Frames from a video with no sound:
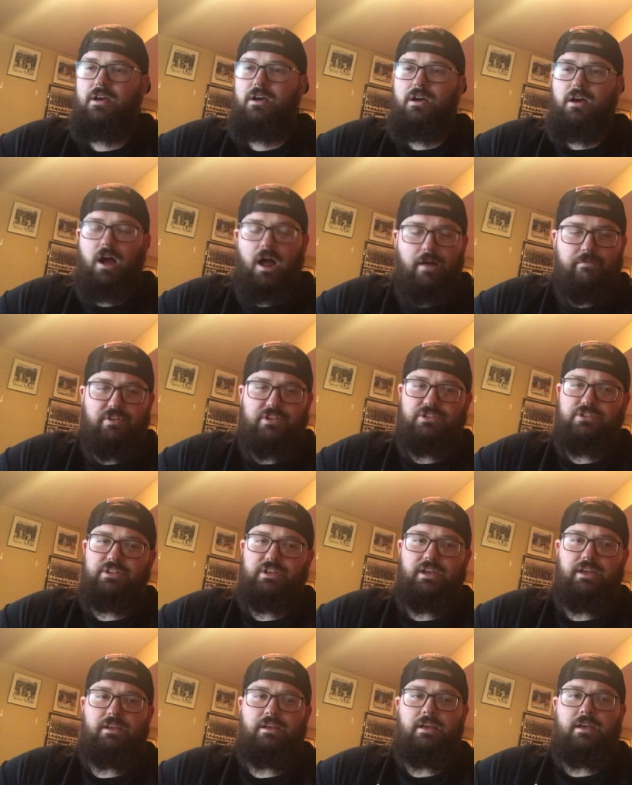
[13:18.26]

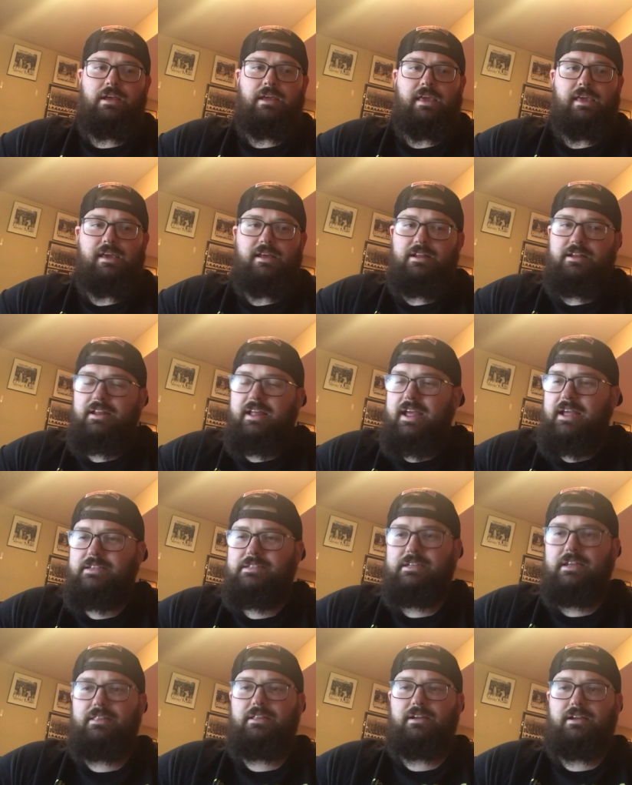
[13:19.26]
Obviously, Ian and Ace
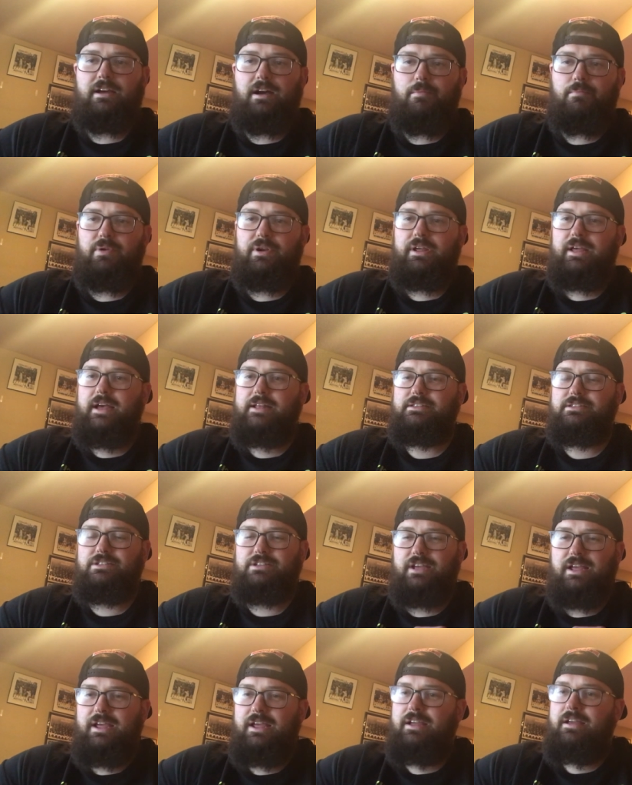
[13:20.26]
and the company at
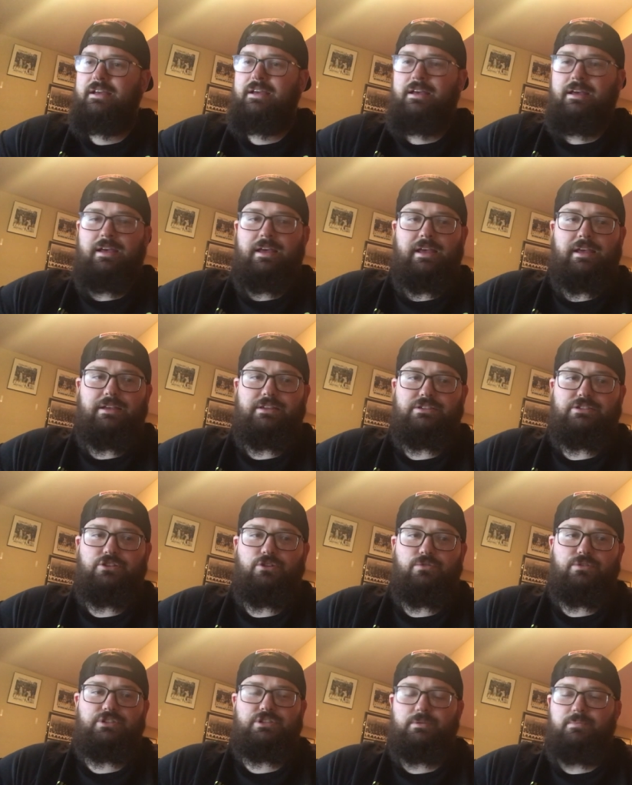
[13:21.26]
Zing is
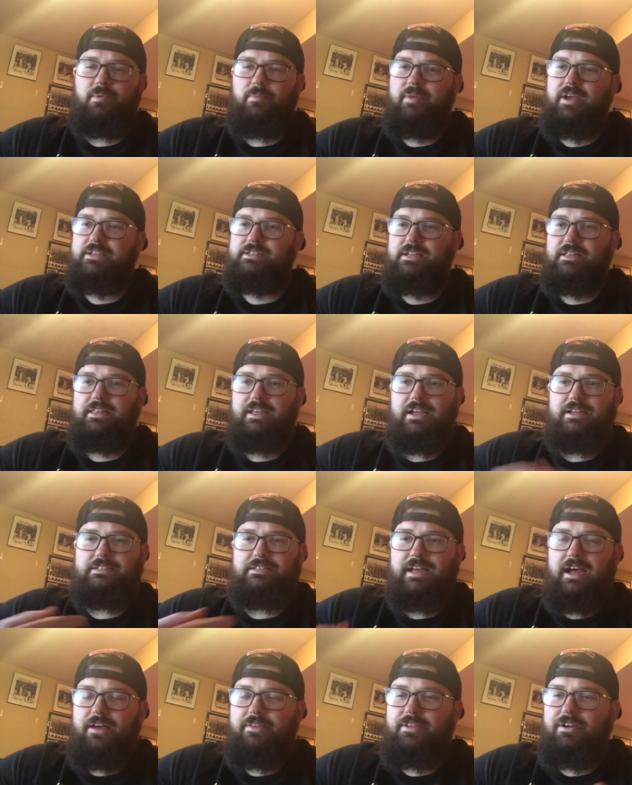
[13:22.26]
doing some amazing things
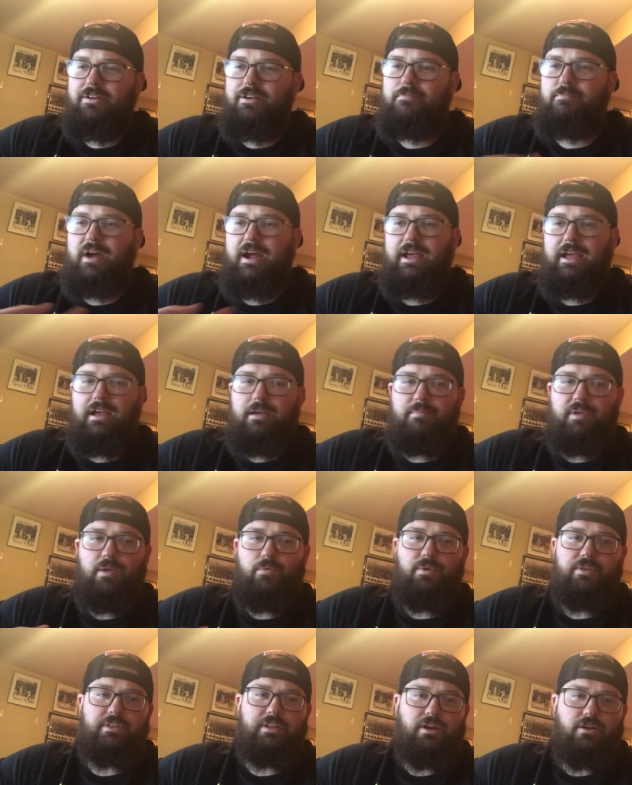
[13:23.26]
down there in Miami
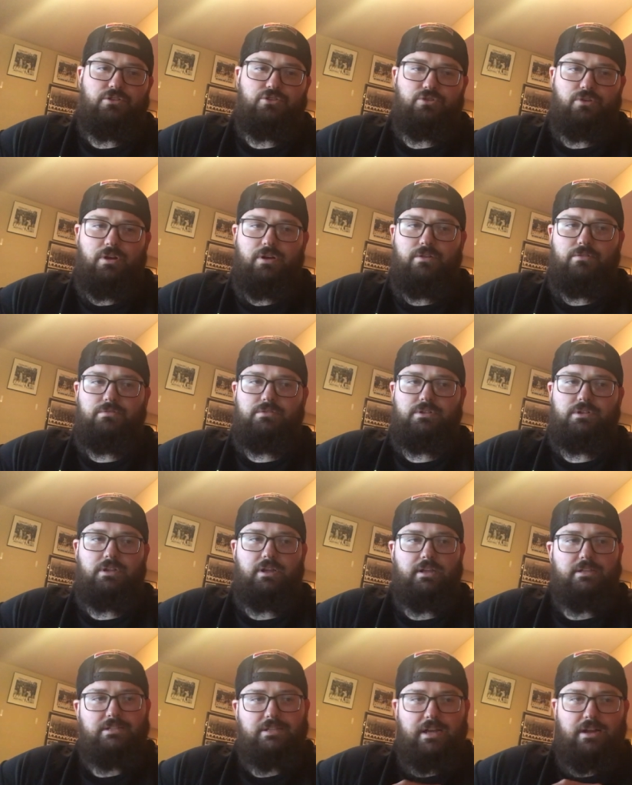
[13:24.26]
with their drones.
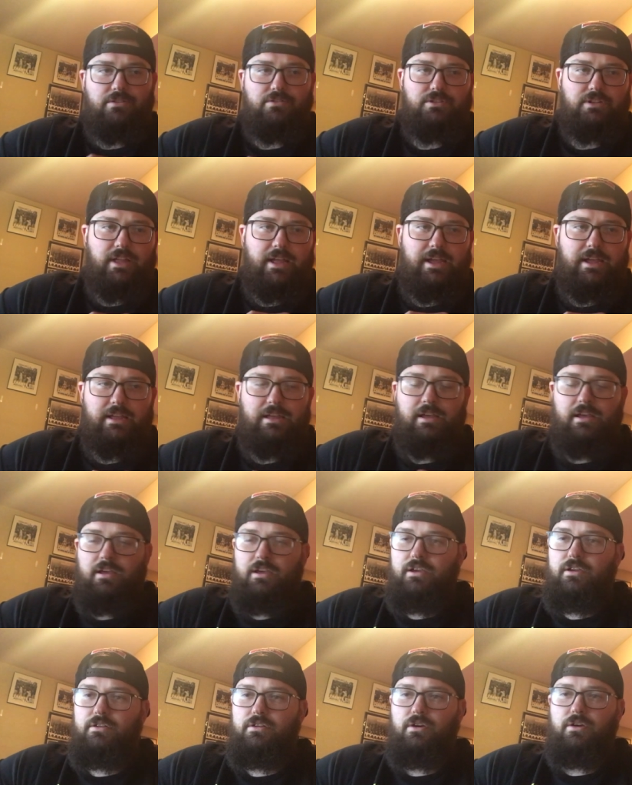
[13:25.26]
It sounds like,
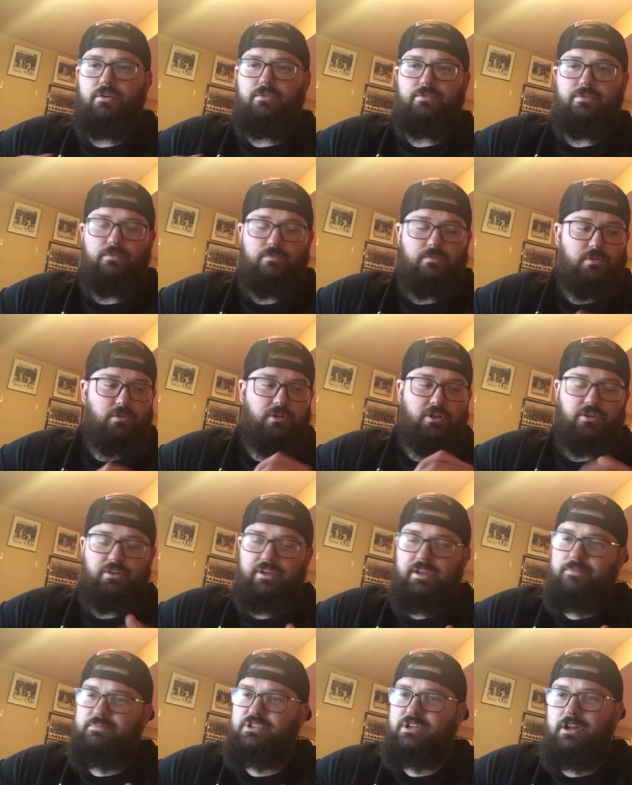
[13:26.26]
you know,
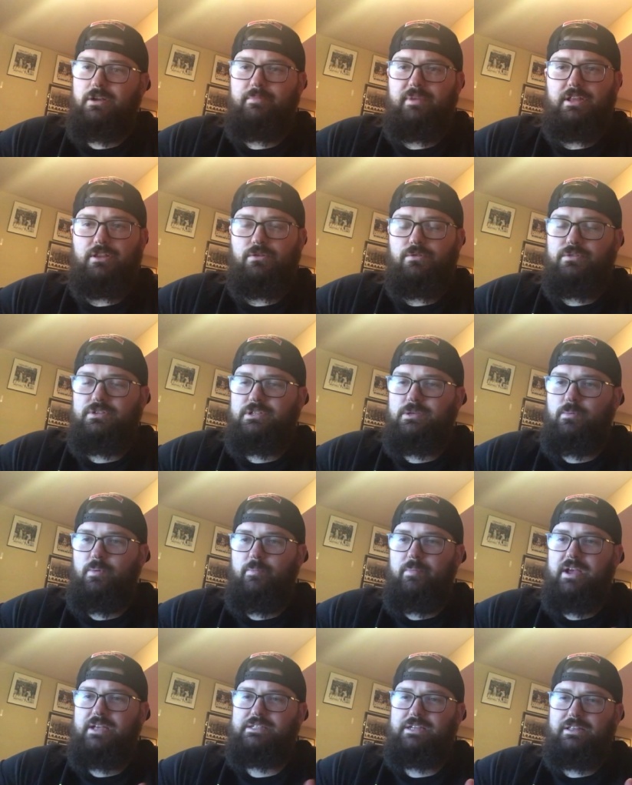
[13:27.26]
Lilium's going to be doing some
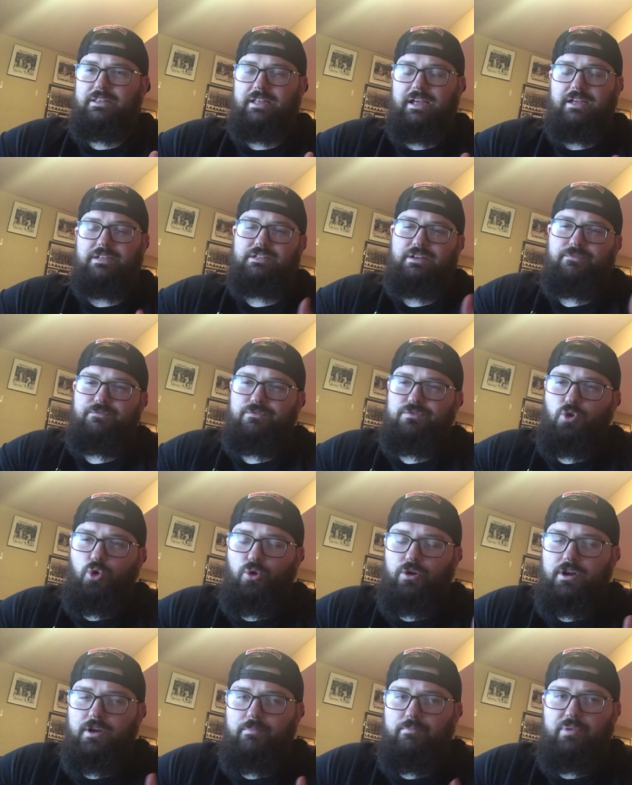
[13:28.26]
amazing things in
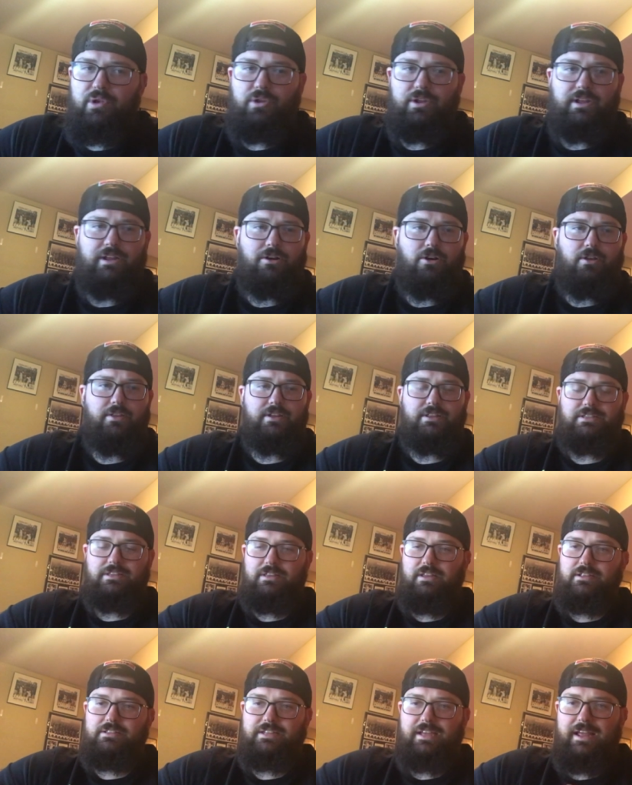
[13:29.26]
Florida, building all the
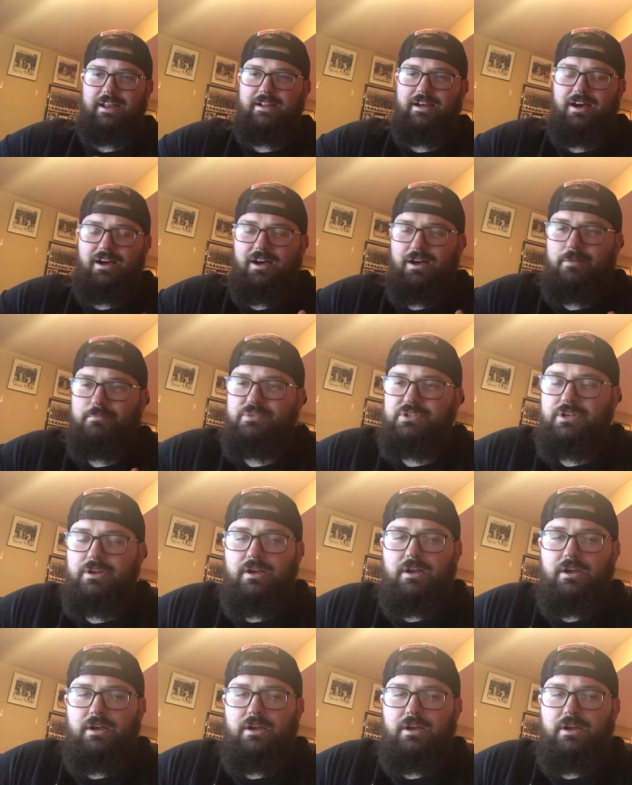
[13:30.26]
10 hubs.